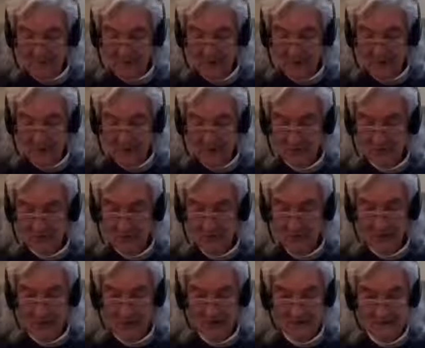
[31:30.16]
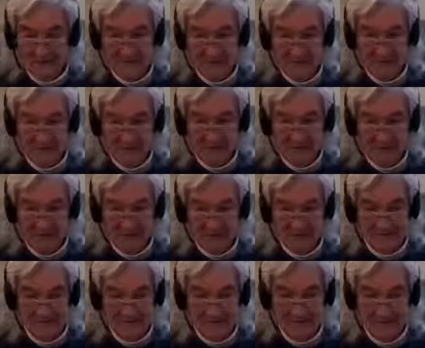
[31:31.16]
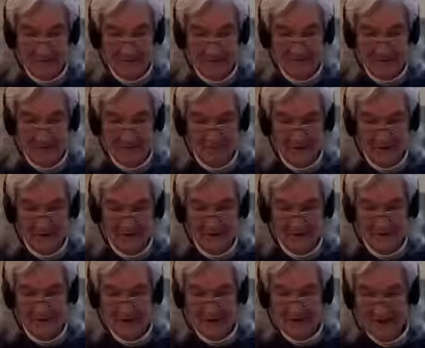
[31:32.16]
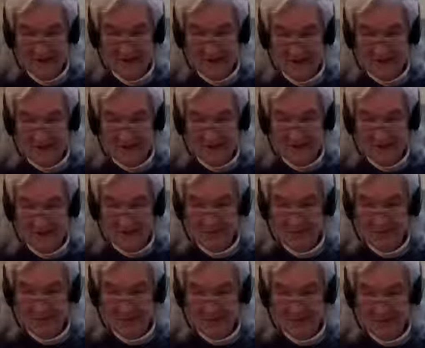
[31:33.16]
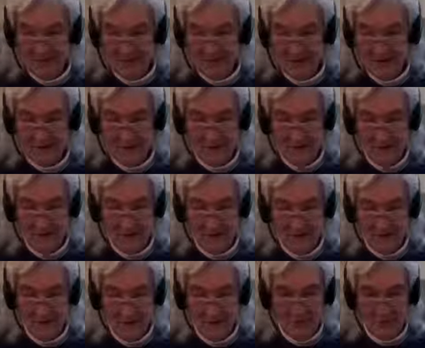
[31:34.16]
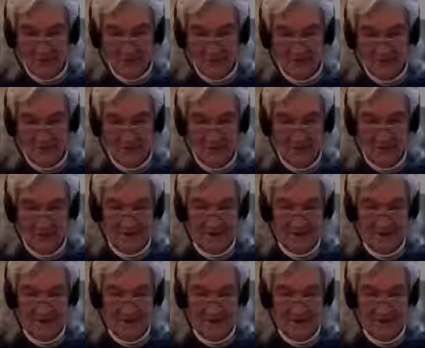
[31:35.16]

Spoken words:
we can only go by life's experiences. No one's given us, that could be a good course.